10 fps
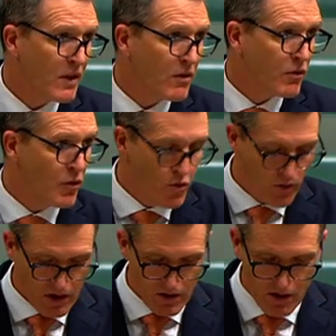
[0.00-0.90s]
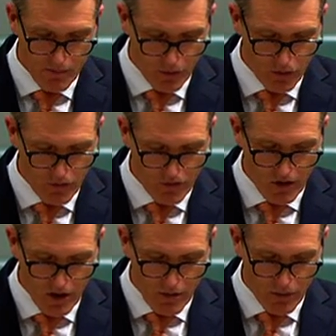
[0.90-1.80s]
through improved
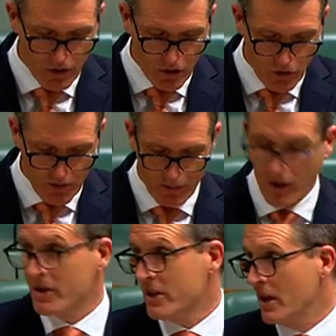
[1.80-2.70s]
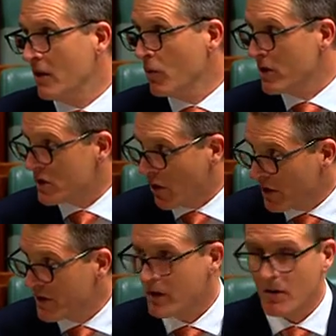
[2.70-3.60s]
procurement policy with
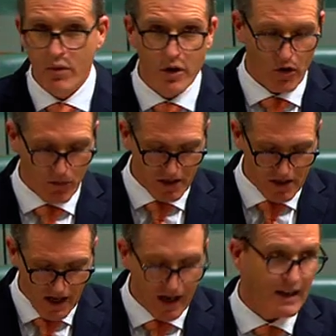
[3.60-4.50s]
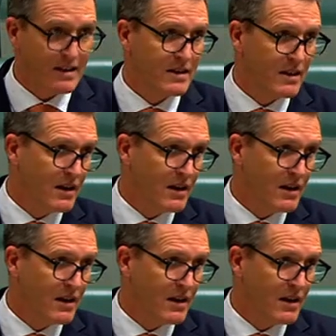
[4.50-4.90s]
solid procurement targets.